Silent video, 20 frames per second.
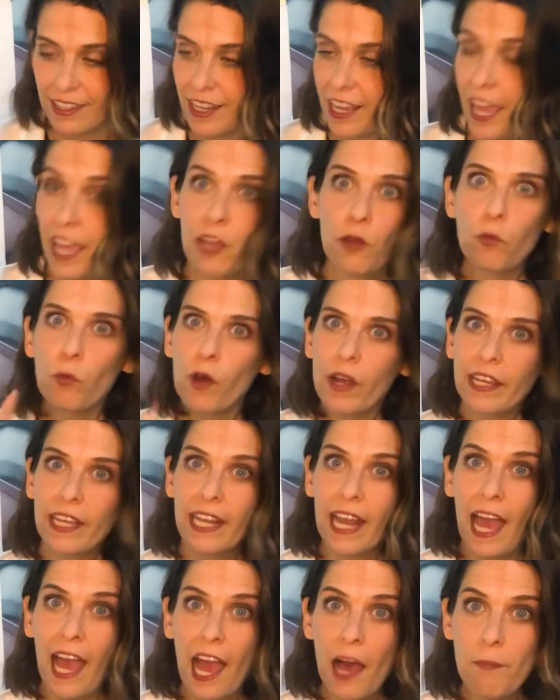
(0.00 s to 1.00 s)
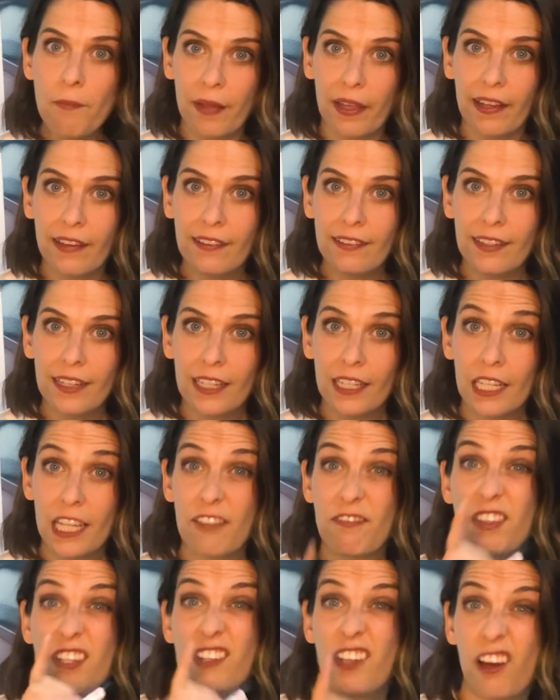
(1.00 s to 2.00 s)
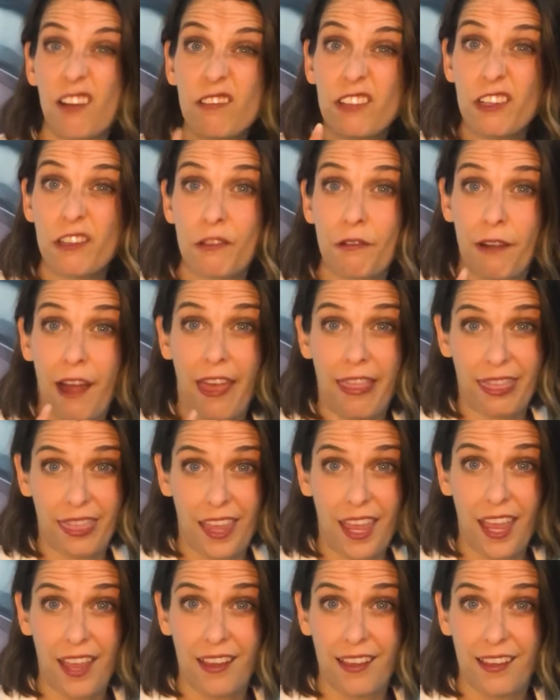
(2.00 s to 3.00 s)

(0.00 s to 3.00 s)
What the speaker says: And what can happen if you don't do the right thing.